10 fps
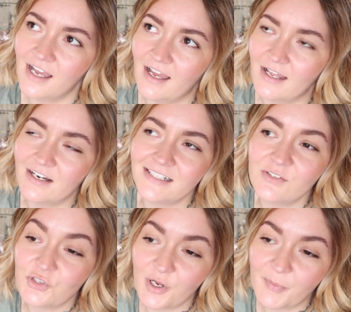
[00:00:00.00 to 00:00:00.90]
A nice
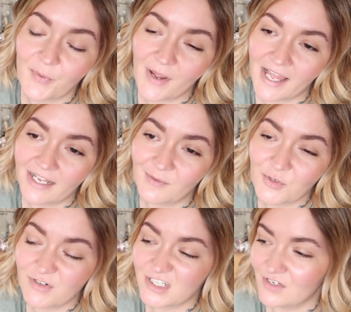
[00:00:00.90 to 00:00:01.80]
little trip away. I'm
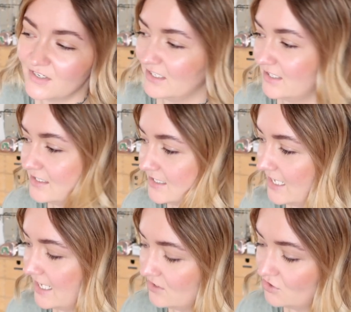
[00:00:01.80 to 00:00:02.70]
not really doing anything today.